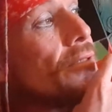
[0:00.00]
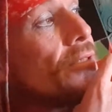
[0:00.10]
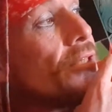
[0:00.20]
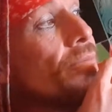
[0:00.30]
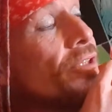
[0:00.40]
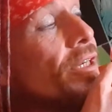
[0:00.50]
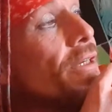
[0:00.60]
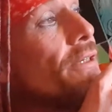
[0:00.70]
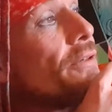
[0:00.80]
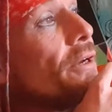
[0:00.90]
Some
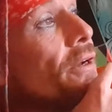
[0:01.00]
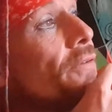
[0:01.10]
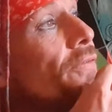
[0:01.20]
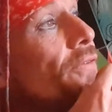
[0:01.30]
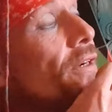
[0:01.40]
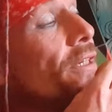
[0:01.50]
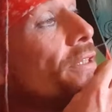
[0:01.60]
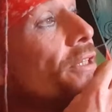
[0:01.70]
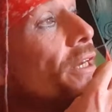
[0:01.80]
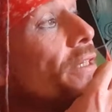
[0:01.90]
shit you can't fucking
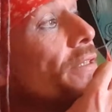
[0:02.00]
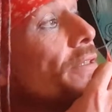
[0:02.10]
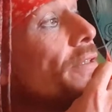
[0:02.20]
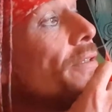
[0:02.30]
change.